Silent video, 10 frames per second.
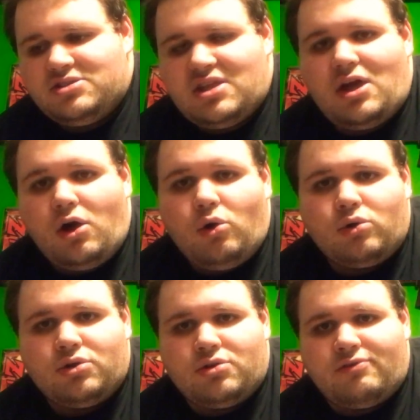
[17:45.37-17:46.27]
they all
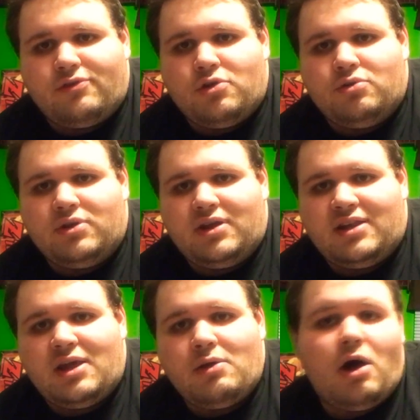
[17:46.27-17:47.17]
order their food.
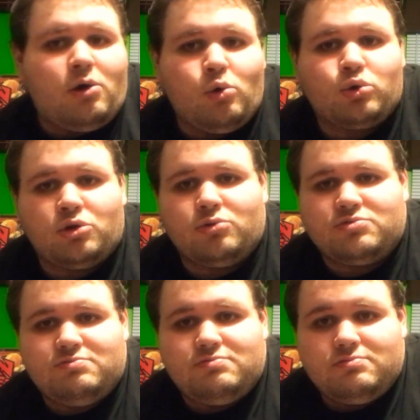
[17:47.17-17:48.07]
And they all order
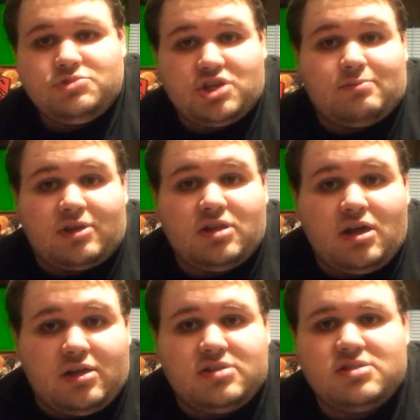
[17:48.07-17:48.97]
chicken
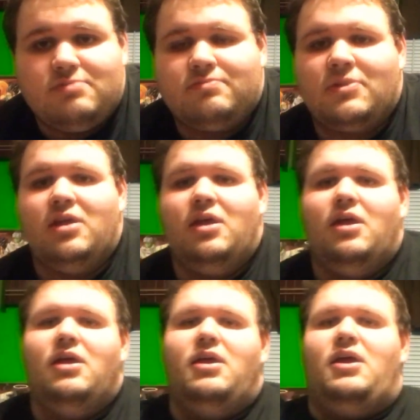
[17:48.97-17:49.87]
McNuggets.
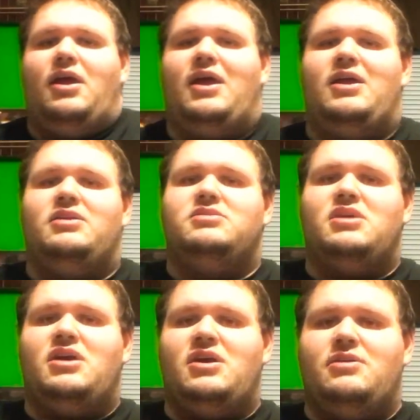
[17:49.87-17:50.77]
And,
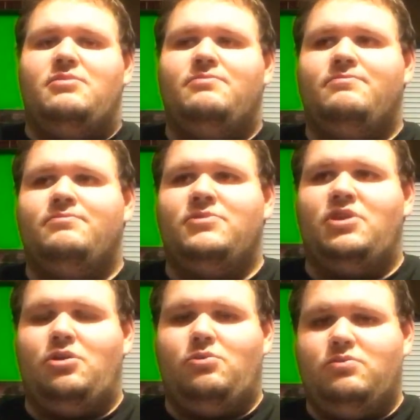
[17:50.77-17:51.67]

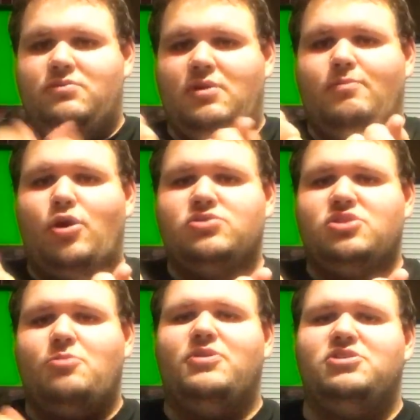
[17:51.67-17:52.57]
they burst
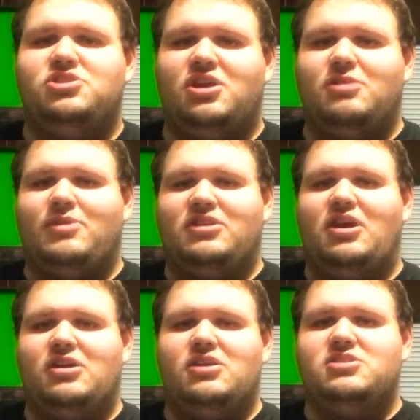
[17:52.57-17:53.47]
open the chicken
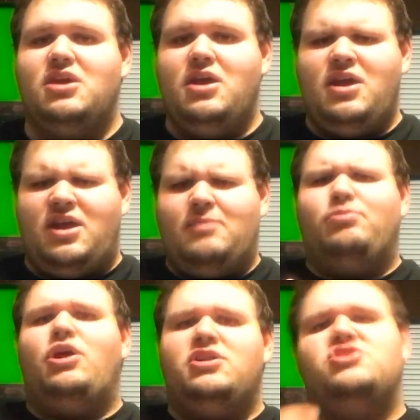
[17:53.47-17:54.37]
McNuggets. And
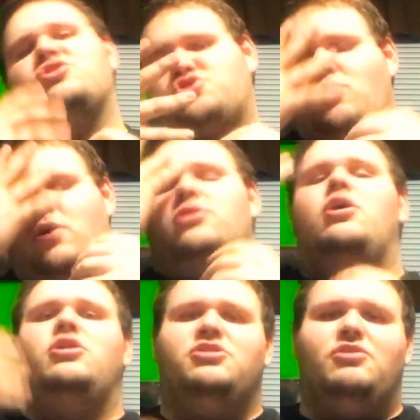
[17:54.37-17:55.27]
blood starts squirting
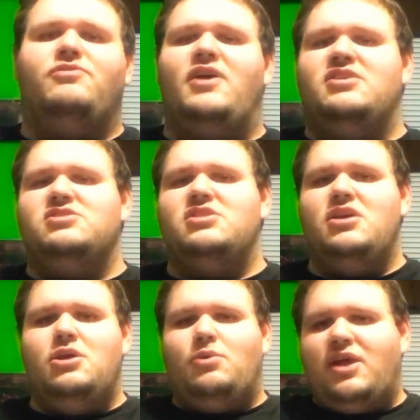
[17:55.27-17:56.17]
all in their face.
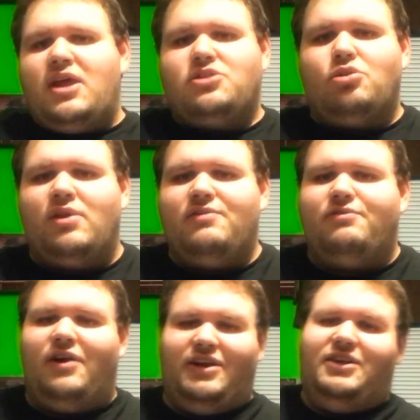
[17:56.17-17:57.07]
Well, they get their
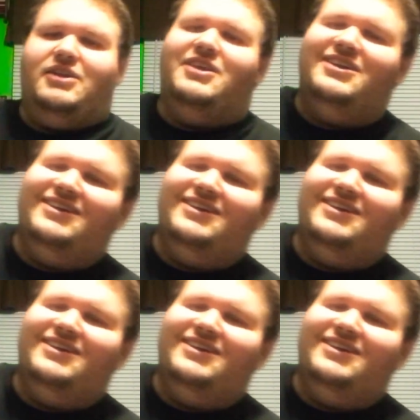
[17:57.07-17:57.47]
refund. And